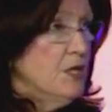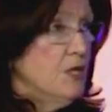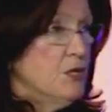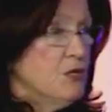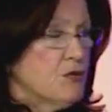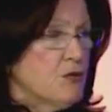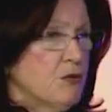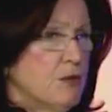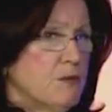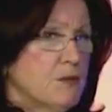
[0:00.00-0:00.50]

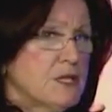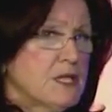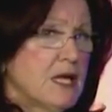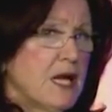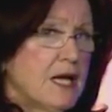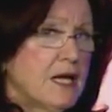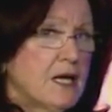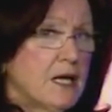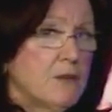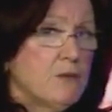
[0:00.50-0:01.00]
So it was
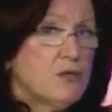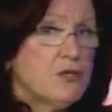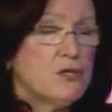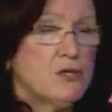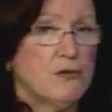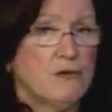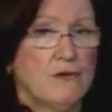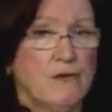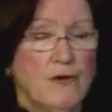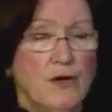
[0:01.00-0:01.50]
like I was
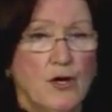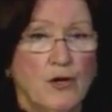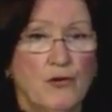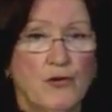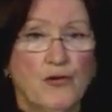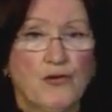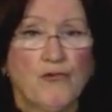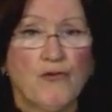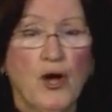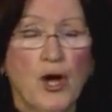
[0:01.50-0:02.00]
sort of
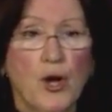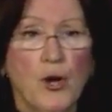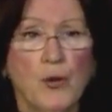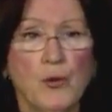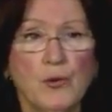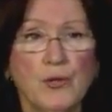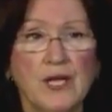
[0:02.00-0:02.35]
thrown